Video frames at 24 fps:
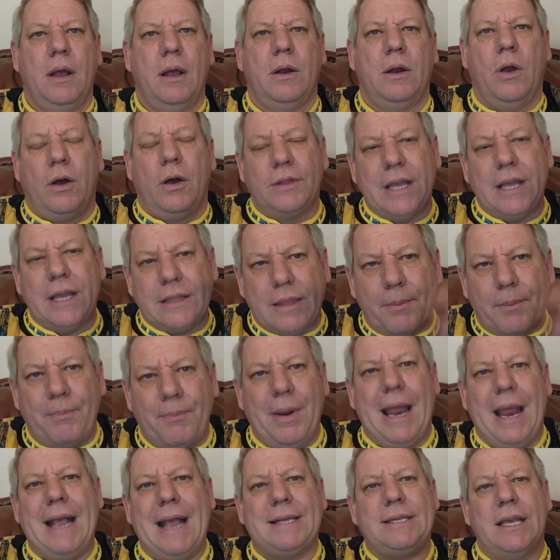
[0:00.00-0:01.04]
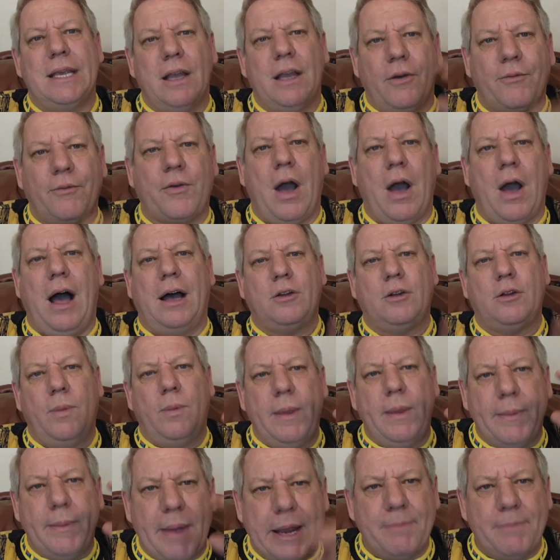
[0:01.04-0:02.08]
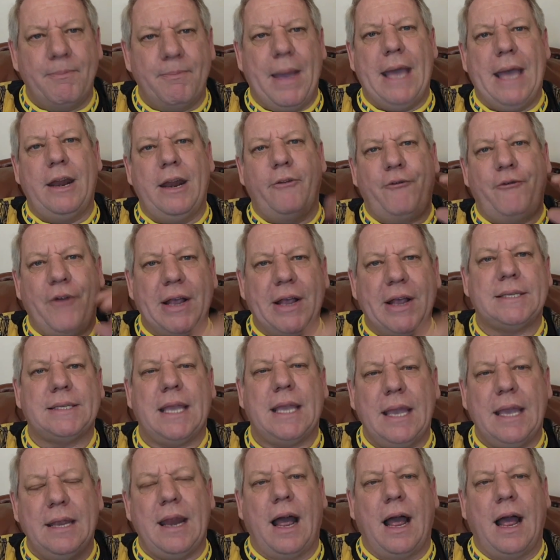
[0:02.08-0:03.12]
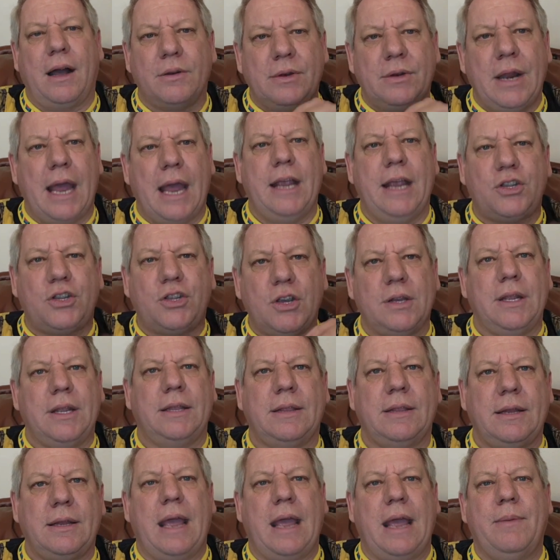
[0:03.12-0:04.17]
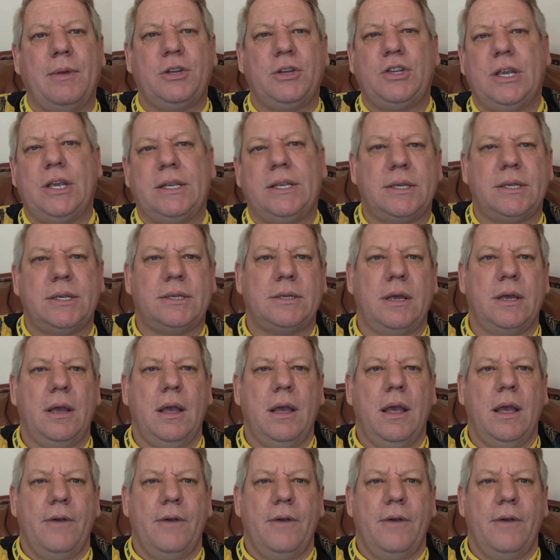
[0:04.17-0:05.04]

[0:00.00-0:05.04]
Lord, that the blessing of God will be made manifest in our nation in the name of Jesus.